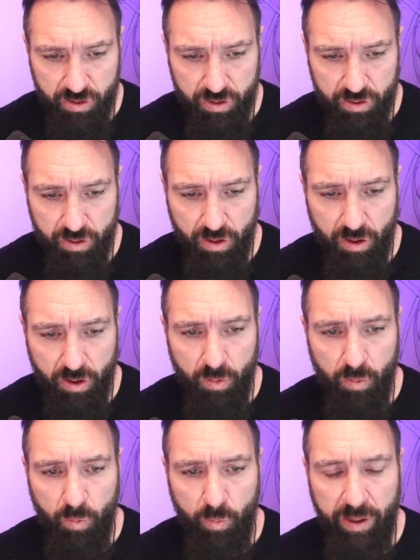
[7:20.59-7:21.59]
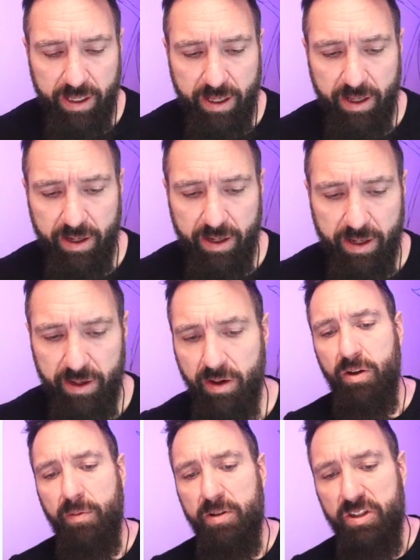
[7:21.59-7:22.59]
so we can
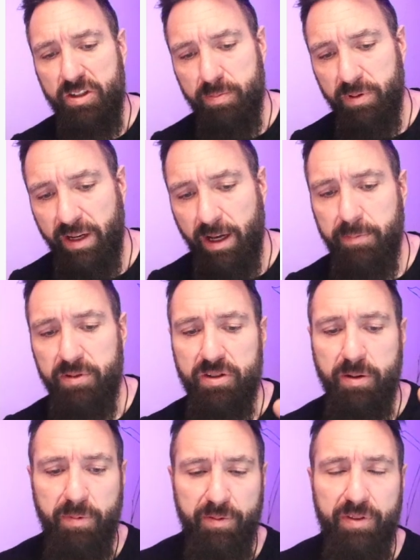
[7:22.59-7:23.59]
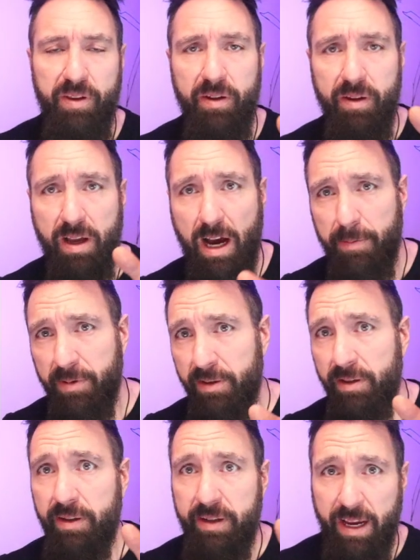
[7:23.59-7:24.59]
split up some of the comma
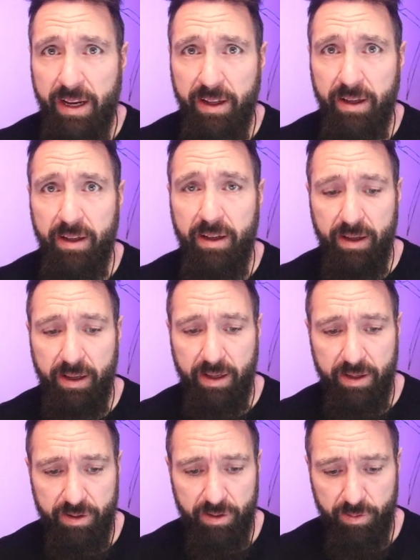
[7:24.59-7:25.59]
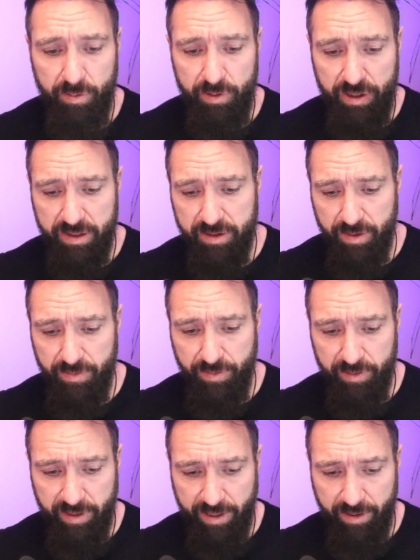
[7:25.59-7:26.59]
data into JSON for
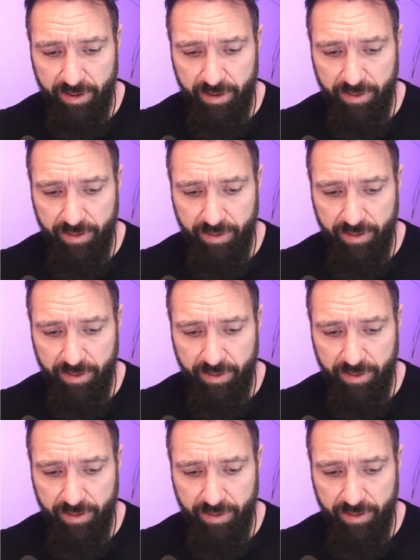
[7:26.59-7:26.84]
later.